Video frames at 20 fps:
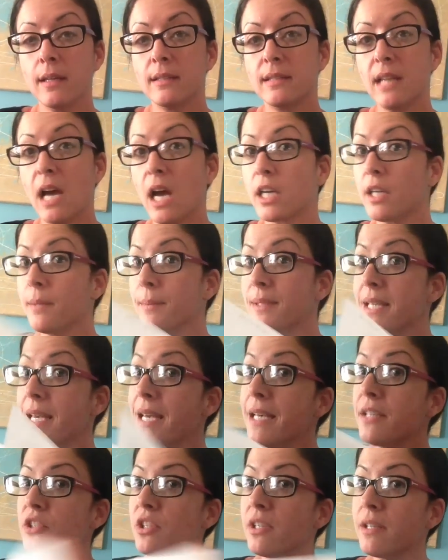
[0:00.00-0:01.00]

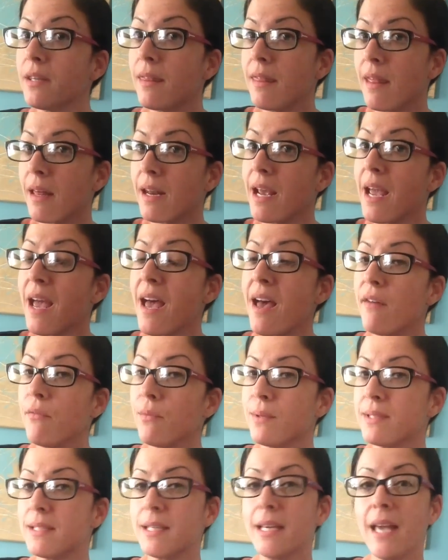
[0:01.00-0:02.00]
documentation that I have.
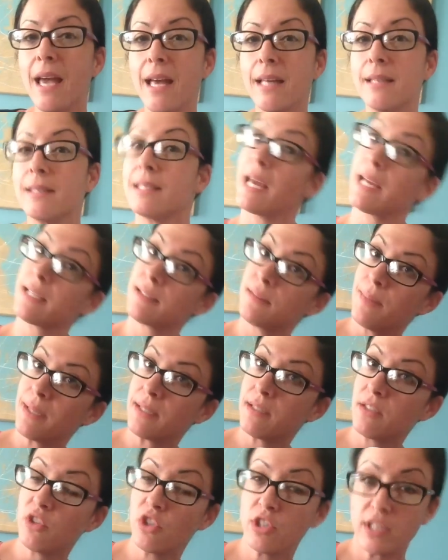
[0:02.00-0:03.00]
Once again, text
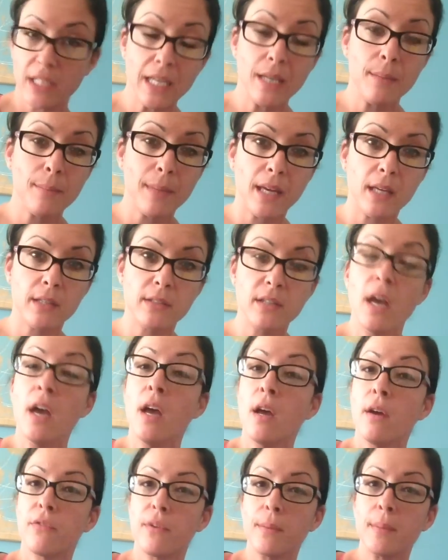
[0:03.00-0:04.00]
messages, emails
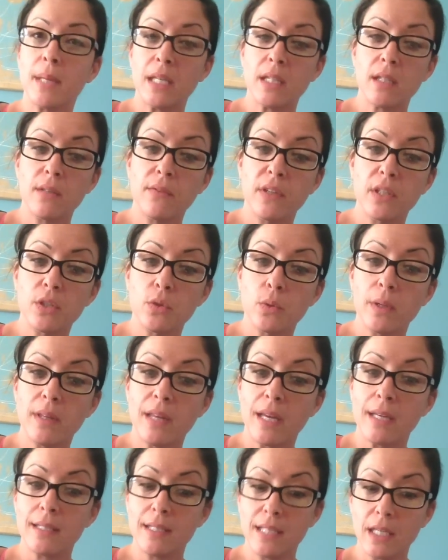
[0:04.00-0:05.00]
from the individual
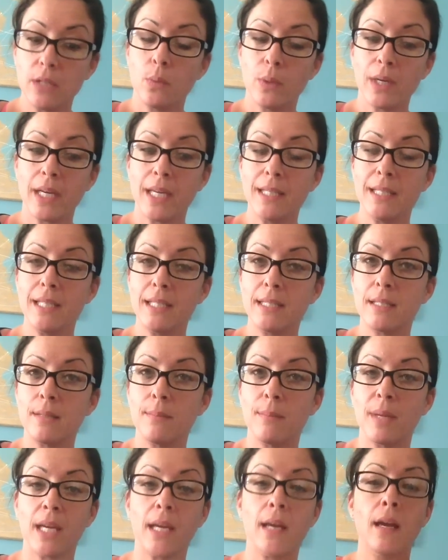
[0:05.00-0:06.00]
that did what he did to
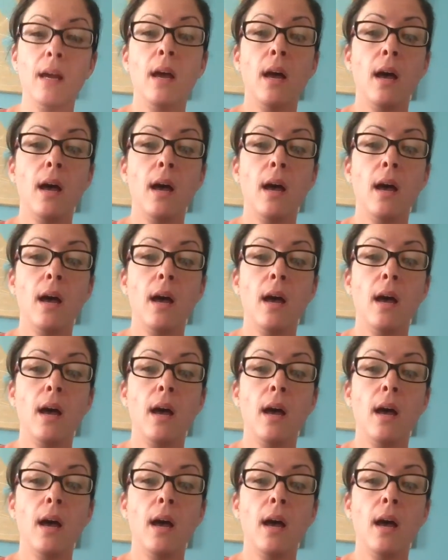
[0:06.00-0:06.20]
me.